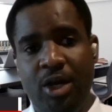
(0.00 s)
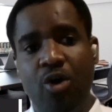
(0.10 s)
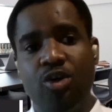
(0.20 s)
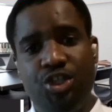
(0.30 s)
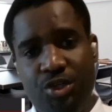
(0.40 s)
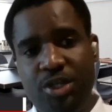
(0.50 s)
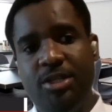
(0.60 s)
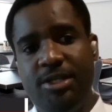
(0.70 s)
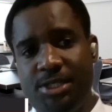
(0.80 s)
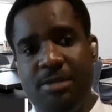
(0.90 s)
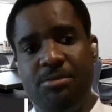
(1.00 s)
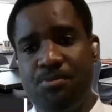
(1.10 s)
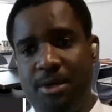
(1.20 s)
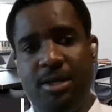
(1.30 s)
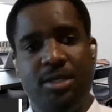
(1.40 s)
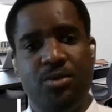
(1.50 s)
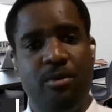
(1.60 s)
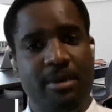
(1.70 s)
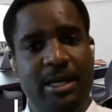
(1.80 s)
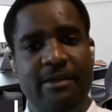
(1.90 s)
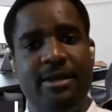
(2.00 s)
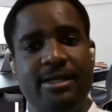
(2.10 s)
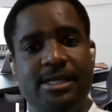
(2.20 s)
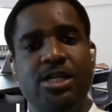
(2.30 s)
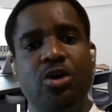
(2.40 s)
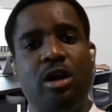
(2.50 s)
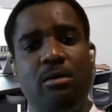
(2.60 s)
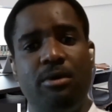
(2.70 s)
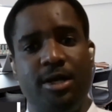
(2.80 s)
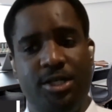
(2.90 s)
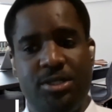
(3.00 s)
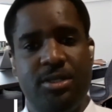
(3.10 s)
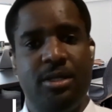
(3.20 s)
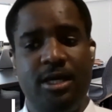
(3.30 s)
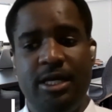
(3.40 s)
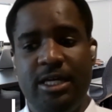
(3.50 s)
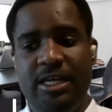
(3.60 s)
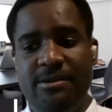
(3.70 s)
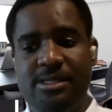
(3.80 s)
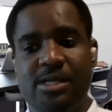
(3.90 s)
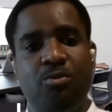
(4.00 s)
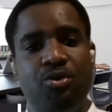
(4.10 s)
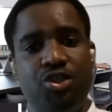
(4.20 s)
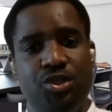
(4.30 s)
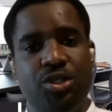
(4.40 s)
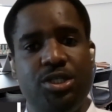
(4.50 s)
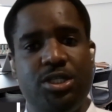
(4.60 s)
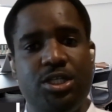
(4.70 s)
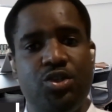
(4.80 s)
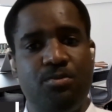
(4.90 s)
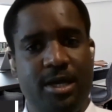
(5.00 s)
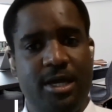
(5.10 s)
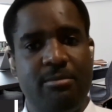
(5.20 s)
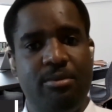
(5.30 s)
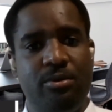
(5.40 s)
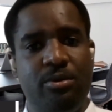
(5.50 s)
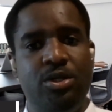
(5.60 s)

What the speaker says: Continuing this same spirit, we believe that such a collaboration gives us an opportunity to be able